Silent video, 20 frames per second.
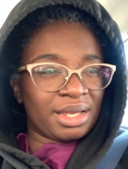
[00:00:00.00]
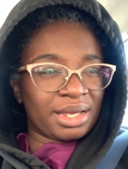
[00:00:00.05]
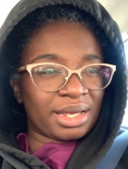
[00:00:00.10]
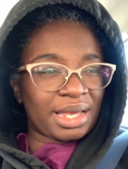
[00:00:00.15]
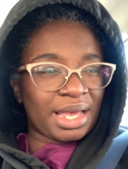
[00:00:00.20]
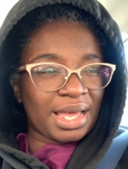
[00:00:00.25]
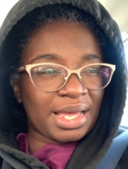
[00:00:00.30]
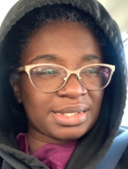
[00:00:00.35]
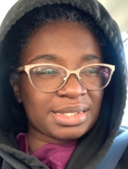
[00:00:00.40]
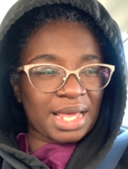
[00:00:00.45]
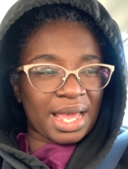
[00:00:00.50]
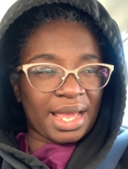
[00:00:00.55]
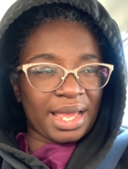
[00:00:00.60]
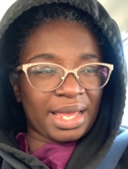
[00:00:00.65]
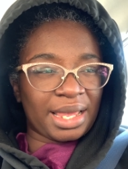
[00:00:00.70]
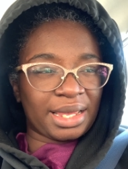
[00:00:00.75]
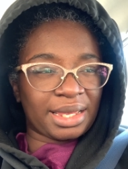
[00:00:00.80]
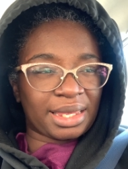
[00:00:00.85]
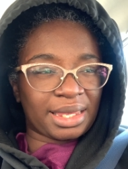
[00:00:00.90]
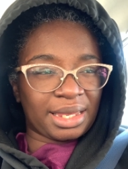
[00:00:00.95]
Cause
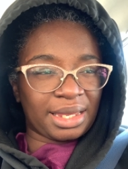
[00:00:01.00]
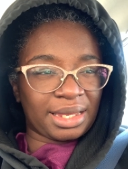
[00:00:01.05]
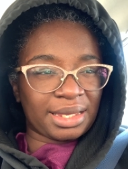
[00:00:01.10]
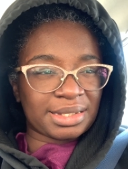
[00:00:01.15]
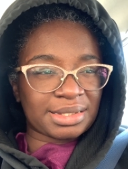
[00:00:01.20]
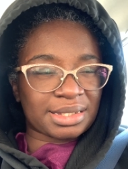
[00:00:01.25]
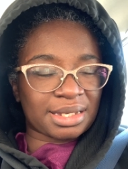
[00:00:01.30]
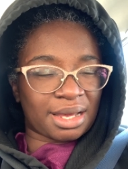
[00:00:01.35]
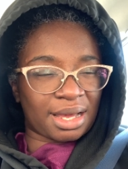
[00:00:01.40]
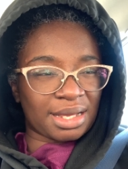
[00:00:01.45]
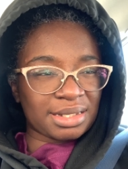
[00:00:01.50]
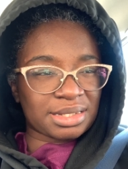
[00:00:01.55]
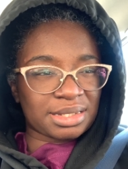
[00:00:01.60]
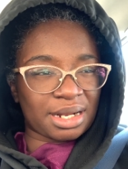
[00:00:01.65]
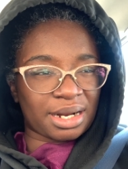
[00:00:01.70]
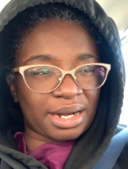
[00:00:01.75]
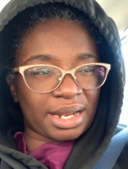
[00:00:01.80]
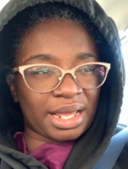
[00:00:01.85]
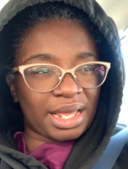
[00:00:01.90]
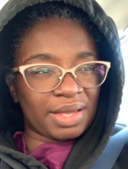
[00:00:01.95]
I had kids, y'all. I
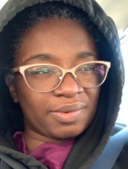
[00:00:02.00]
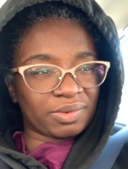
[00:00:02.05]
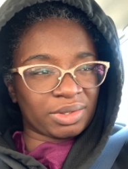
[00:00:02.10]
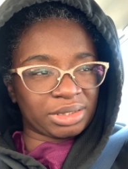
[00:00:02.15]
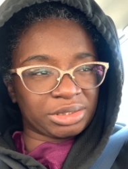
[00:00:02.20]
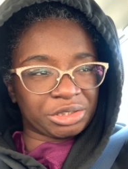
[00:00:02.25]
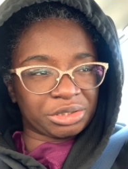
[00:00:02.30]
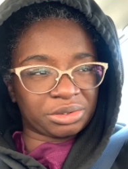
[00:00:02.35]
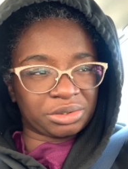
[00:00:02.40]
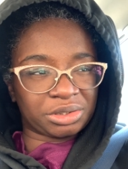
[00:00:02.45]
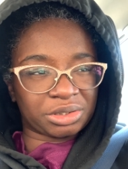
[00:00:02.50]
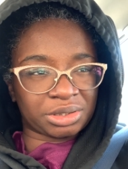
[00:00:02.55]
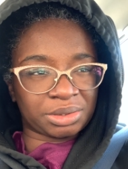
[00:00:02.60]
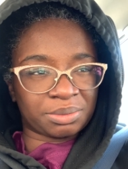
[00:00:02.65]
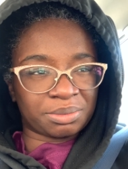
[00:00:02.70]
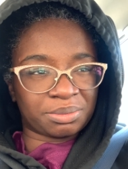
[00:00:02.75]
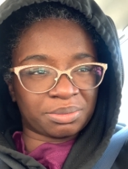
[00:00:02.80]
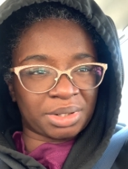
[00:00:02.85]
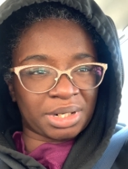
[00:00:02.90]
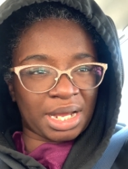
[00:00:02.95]
started having
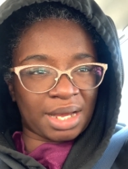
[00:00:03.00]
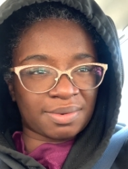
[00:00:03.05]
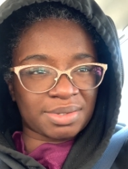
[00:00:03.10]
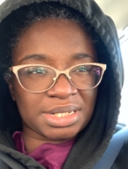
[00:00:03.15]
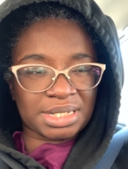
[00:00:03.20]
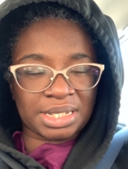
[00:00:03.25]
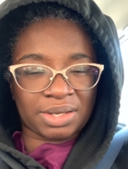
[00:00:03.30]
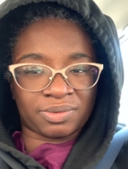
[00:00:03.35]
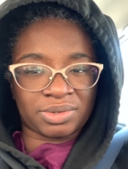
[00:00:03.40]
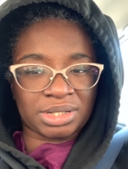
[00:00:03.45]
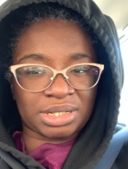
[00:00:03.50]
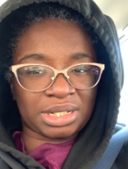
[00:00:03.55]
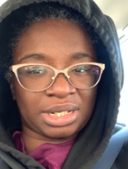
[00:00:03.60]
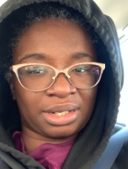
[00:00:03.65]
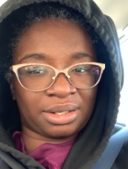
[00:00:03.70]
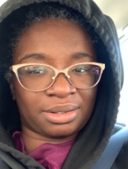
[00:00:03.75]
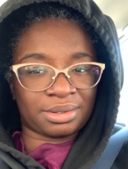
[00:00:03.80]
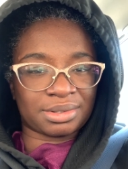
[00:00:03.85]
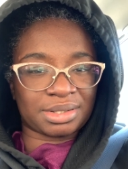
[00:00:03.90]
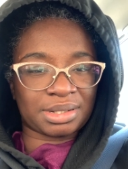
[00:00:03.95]
children when I was
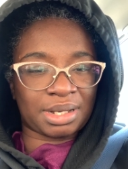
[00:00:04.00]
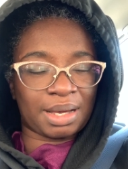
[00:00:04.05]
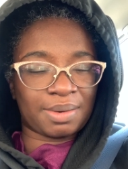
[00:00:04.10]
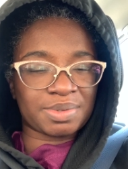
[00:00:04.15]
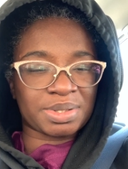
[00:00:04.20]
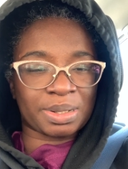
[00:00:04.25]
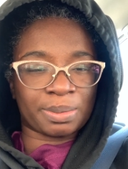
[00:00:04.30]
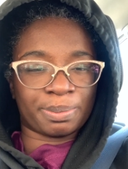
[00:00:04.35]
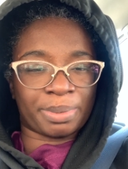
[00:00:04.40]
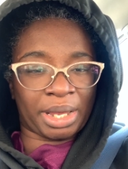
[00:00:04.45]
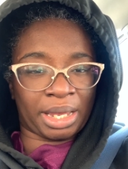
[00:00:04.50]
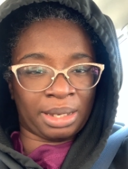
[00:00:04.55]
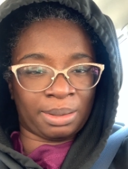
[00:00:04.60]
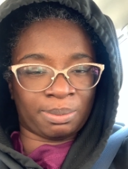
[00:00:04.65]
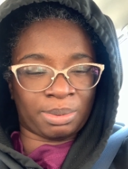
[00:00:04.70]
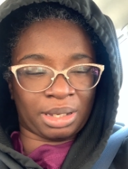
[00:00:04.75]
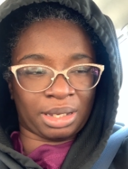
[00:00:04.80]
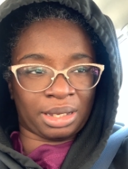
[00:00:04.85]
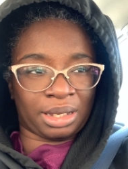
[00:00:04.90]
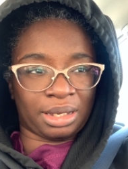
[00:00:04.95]
17. So I was a
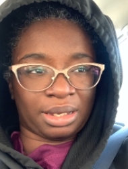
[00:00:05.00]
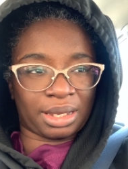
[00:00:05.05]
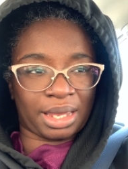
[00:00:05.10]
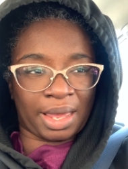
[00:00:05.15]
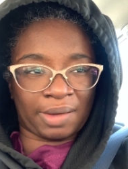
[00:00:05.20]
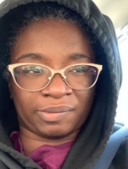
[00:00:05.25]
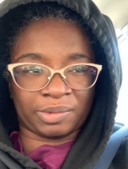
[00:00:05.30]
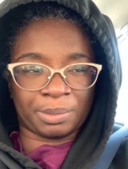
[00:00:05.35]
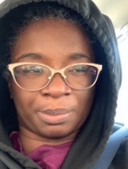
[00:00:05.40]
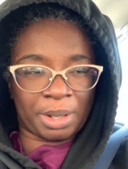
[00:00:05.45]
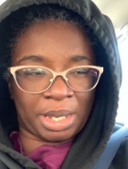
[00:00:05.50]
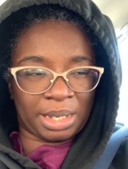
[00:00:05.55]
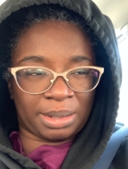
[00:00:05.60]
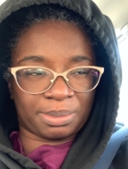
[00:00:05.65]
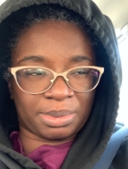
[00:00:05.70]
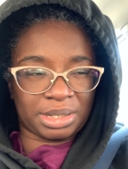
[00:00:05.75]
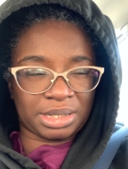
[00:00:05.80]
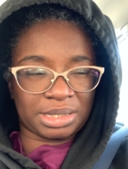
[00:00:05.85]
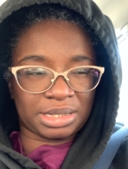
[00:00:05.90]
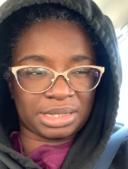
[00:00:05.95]
baby having
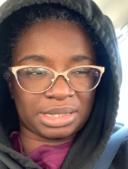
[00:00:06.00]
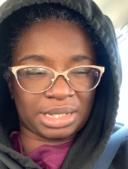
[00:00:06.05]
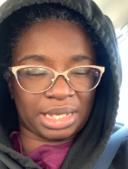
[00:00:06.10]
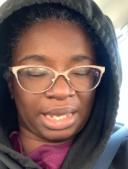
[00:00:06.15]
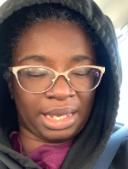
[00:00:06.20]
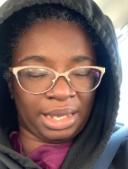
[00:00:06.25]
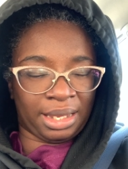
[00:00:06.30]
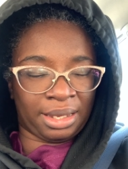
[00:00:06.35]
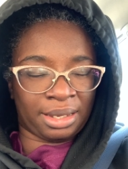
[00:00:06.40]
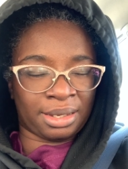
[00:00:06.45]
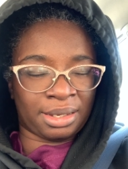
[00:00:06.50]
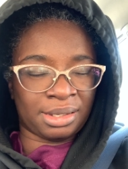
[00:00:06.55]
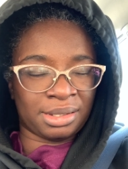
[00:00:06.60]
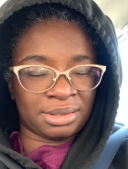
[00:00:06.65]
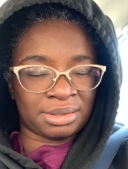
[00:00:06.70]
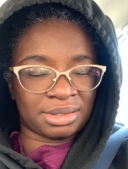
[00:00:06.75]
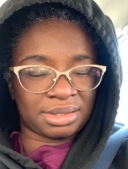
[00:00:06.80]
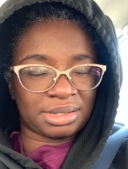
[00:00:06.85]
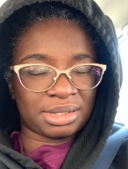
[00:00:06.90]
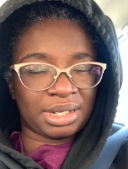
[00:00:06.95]
babies.
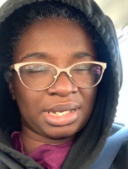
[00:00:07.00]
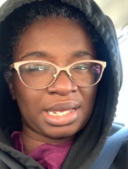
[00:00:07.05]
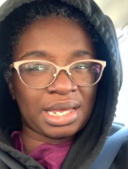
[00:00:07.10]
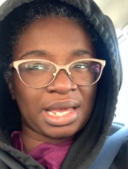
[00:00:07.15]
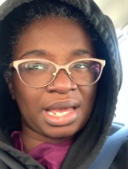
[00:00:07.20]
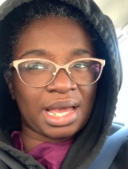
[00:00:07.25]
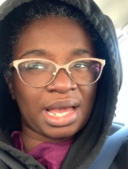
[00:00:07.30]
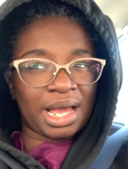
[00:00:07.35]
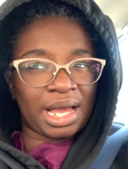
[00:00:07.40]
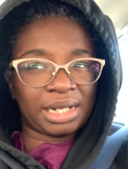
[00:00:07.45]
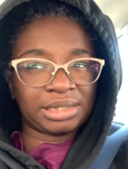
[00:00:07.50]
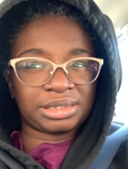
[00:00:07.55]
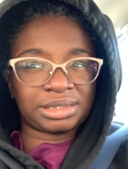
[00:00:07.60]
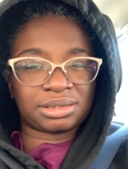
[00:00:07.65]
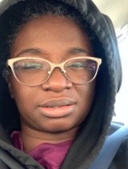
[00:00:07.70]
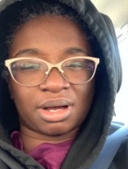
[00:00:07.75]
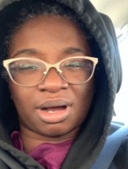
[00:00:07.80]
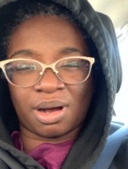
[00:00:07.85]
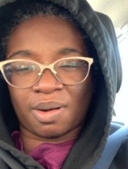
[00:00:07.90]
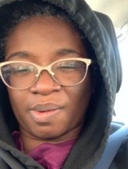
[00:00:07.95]
And I
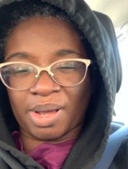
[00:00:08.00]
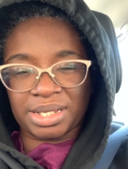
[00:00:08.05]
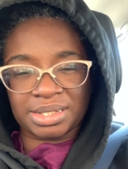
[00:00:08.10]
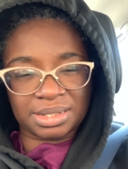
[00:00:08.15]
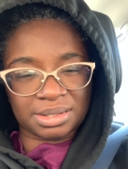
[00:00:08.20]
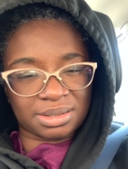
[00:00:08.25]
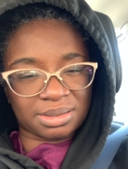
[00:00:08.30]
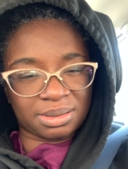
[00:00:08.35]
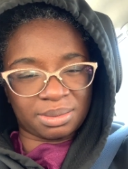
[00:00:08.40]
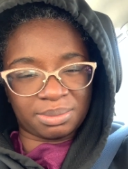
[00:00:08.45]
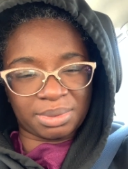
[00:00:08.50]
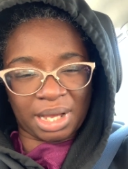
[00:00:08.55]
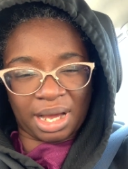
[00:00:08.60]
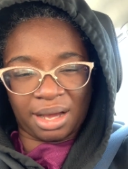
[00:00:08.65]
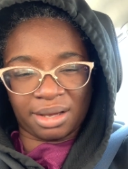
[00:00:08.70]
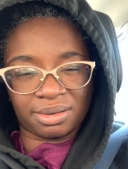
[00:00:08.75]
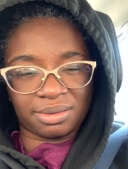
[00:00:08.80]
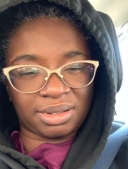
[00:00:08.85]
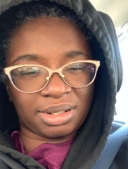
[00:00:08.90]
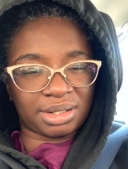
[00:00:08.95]
just always assumed that
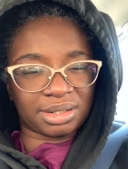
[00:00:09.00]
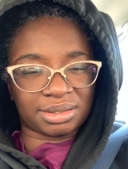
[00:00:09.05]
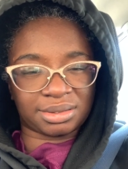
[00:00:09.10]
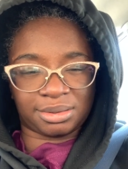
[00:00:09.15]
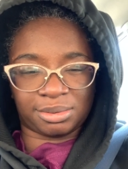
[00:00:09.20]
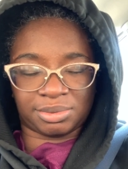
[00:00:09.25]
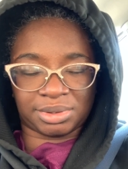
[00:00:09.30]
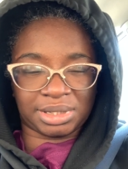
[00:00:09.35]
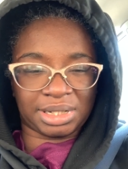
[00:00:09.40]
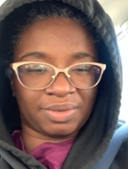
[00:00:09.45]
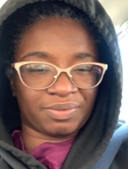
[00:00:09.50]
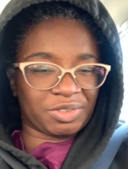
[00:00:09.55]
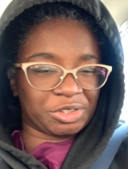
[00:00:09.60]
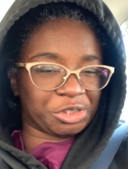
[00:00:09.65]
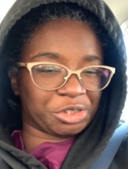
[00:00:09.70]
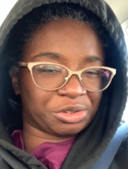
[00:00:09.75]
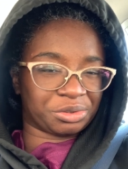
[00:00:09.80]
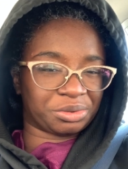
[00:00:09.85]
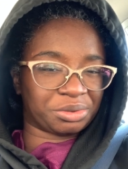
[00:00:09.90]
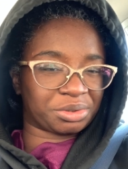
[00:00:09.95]
all you needed to do was love your
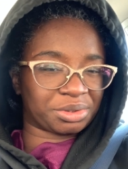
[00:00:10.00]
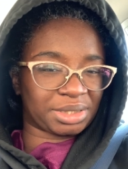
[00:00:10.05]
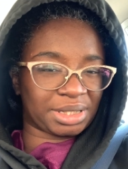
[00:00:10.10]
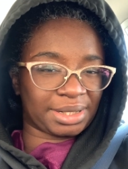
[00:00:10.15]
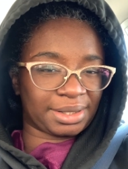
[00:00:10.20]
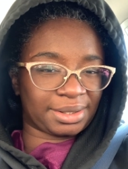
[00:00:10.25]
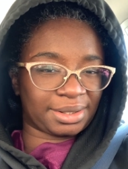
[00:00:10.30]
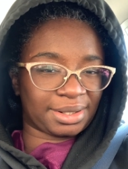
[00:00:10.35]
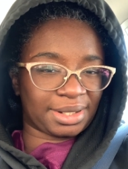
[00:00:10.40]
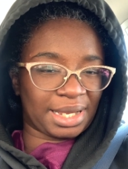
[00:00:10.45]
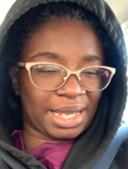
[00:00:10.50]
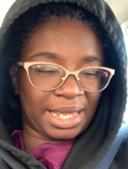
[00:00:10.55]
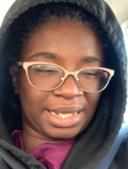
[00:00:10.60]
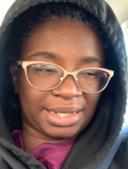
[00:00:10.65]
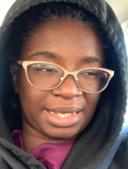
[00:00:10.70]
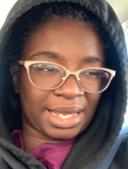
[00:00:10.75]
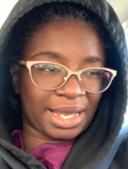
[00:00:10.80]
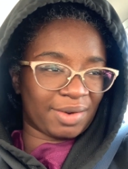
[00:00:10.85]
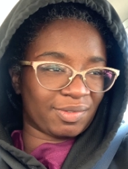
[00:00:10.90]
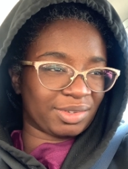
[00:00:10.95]
children and
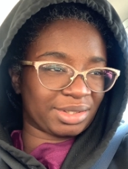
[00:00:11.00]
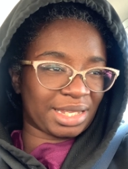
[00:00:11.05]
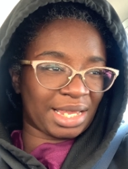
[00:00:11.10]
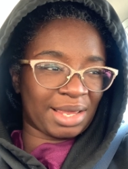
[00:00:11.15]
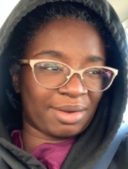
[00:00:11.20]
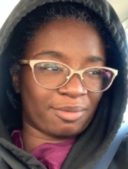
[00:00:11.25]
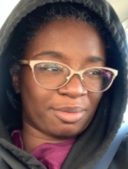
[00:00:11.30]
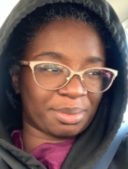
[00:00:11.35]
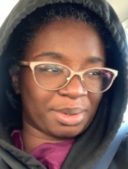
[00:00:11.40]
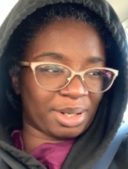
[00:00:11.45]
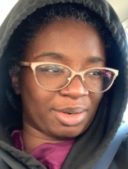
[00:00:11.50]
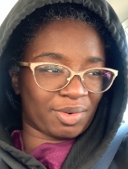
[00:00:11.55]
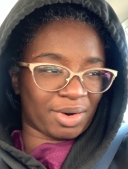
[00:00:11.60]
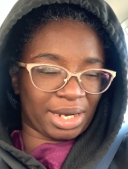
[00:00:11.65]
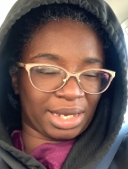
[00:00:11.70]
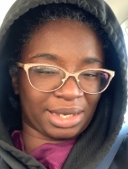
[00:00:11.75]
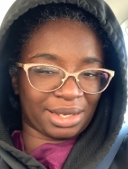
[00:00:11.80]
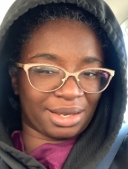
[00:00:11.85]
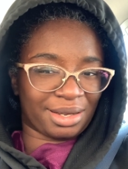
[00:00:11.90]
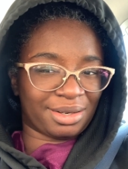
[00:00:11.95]
that everything would be
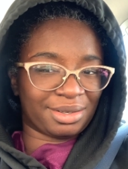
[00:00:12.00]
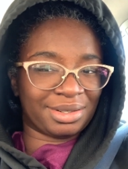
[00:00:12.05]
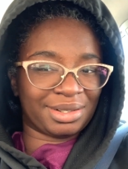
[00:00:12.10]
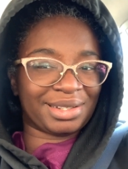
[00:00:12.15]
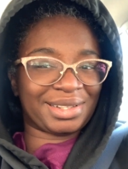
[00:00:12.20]
great, y'all.